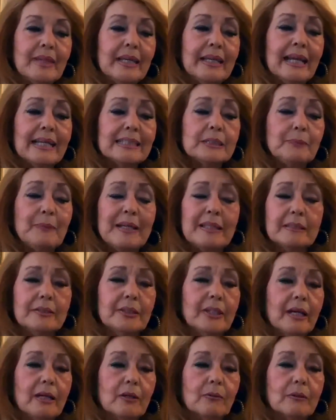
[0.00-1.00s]
and I
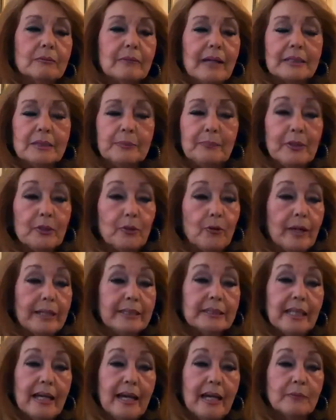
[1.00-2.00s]
spent
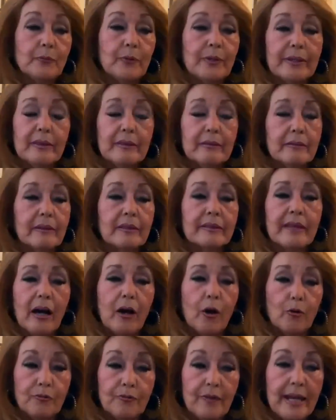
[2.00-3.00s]
great time with the
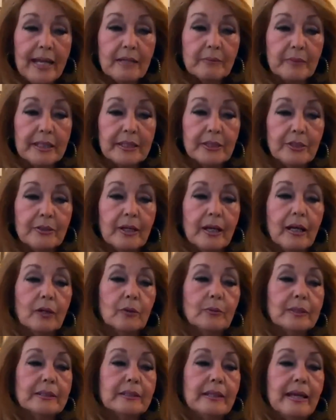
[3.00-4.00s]
whole family, and
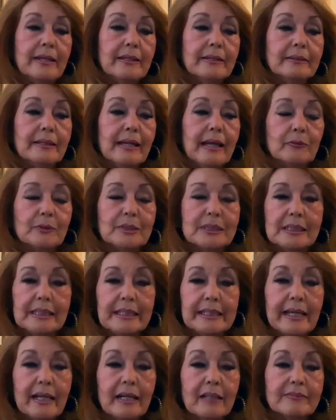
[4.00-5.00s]
I would
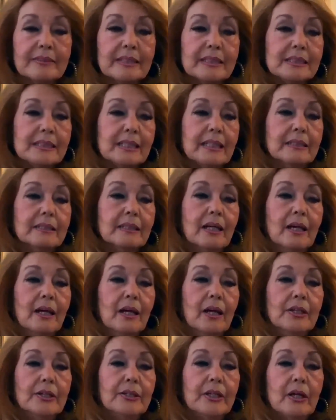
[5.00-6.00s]
see Elvis and,
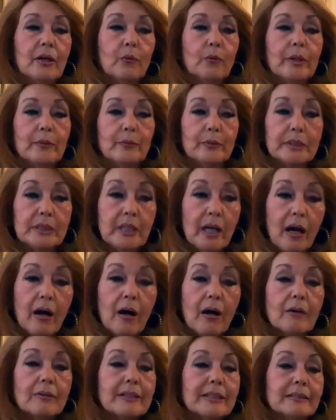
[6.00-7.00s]
we would
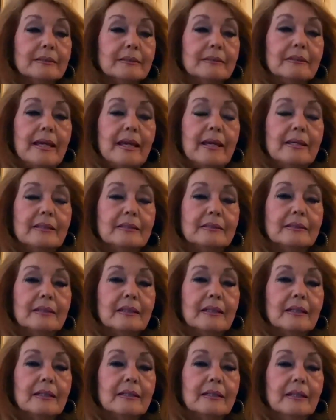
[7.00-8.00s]
talk and
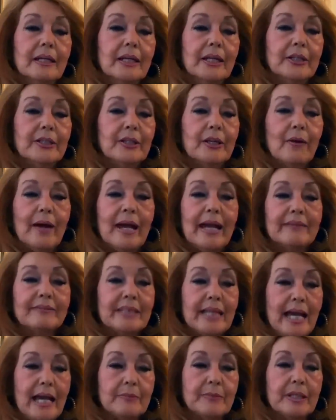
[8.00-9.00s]
have
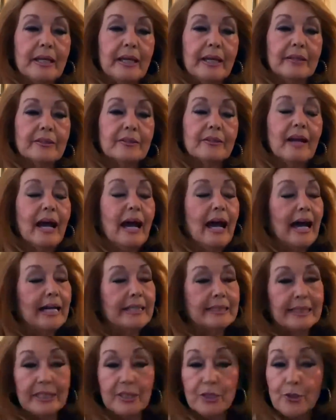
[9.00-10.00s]
time together.
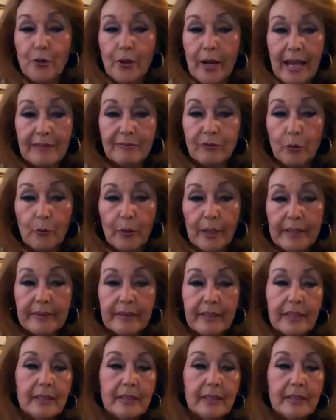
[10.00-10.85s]
I didn't travel with